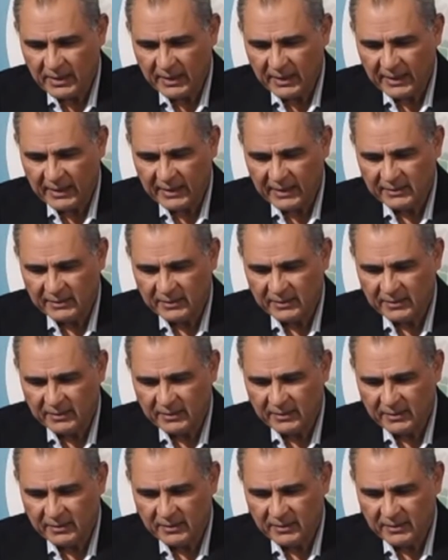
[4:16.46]
and
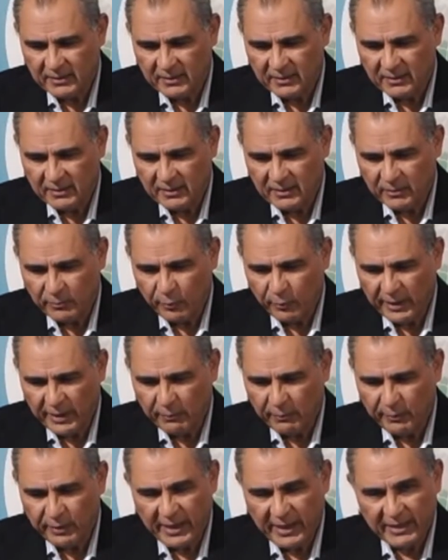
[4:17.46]

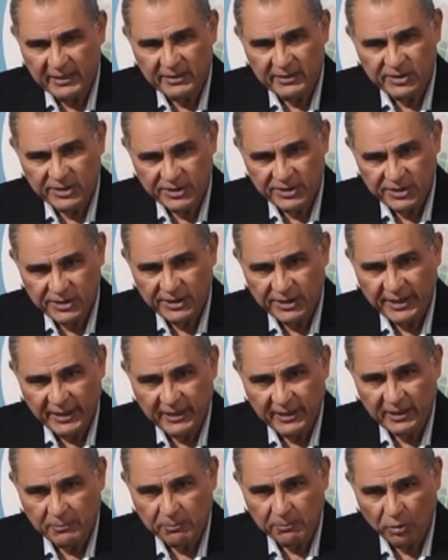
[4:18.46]
where we had sixteen
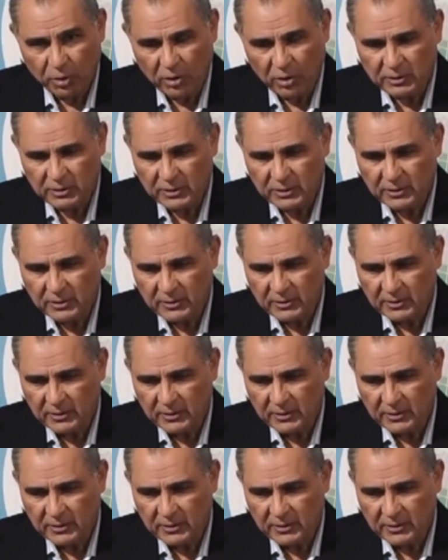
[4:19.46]
acre plot,